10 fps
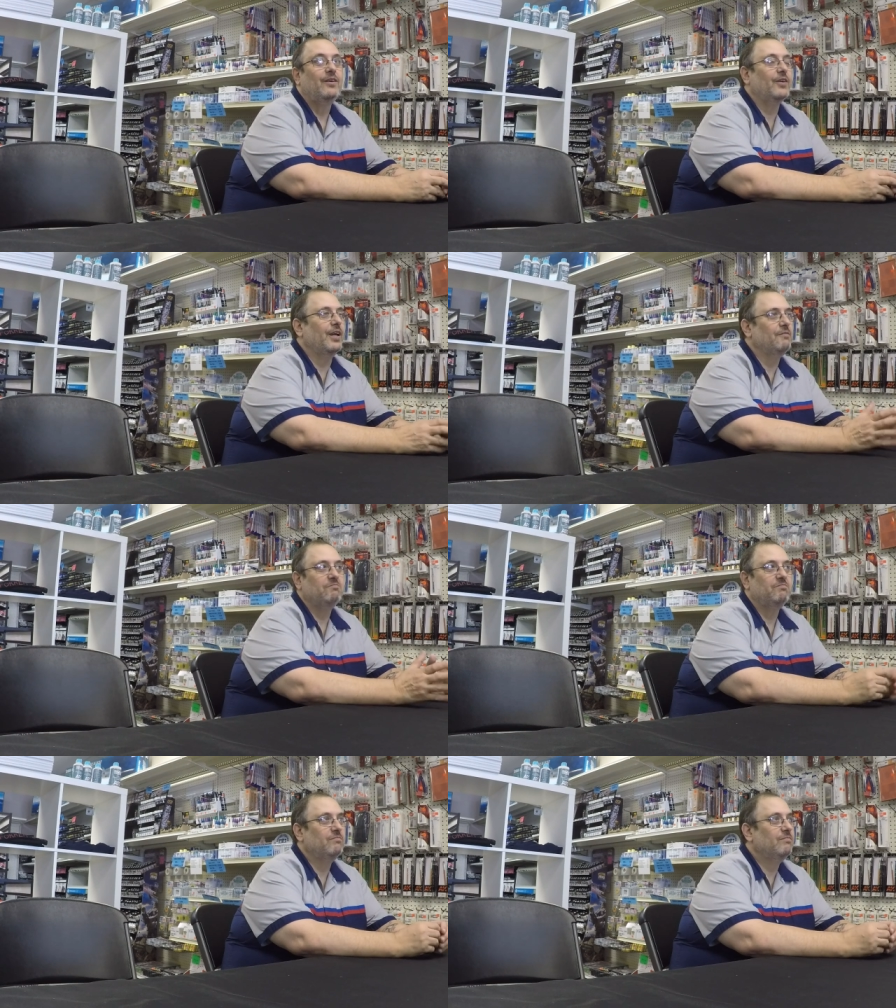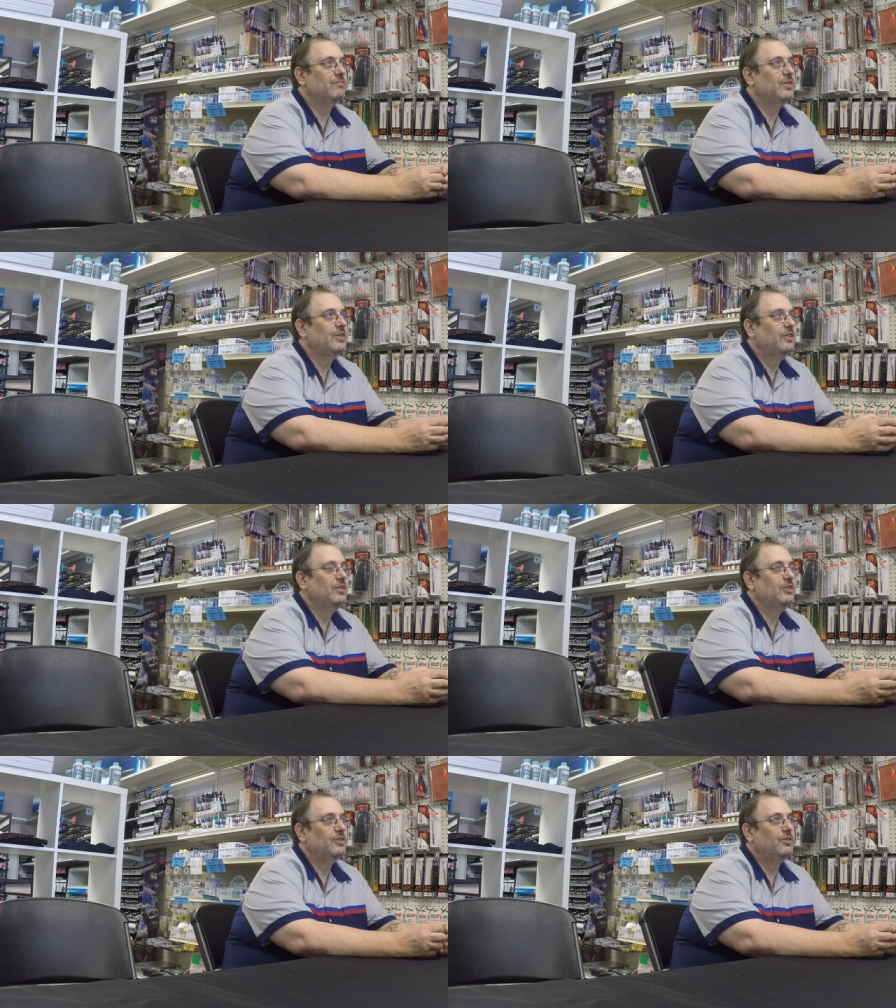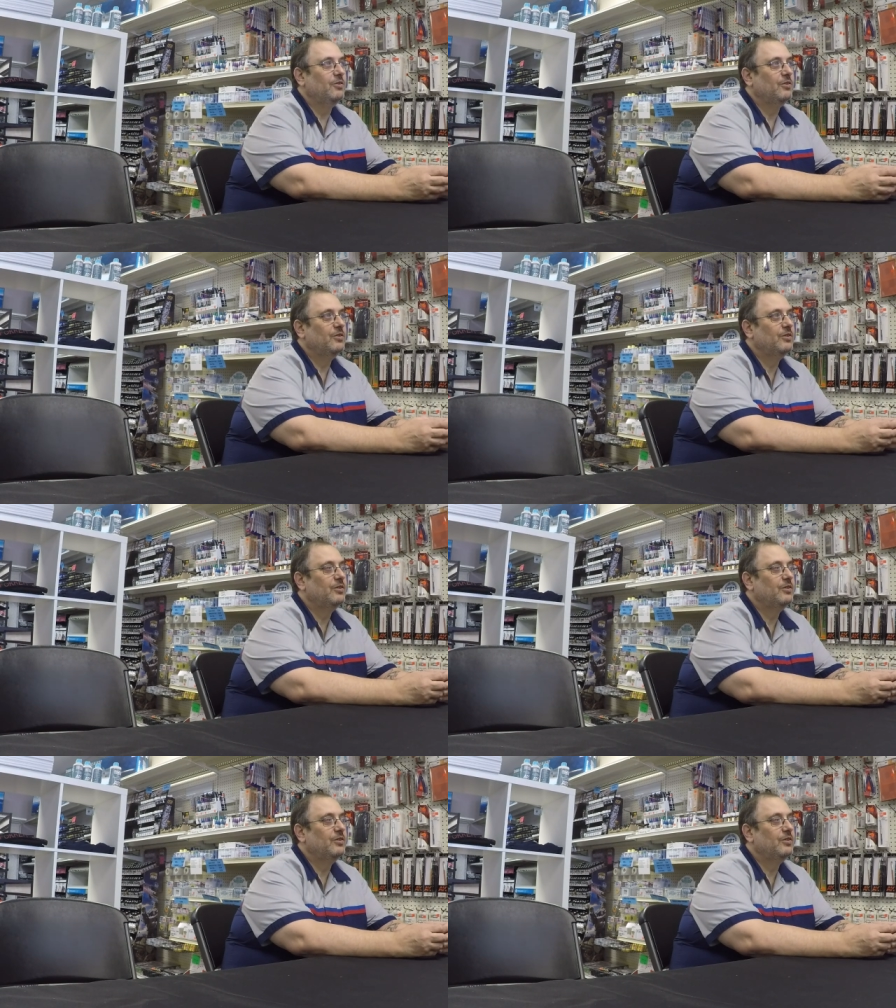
Okay. Dead right in the middle. Yep. Cool.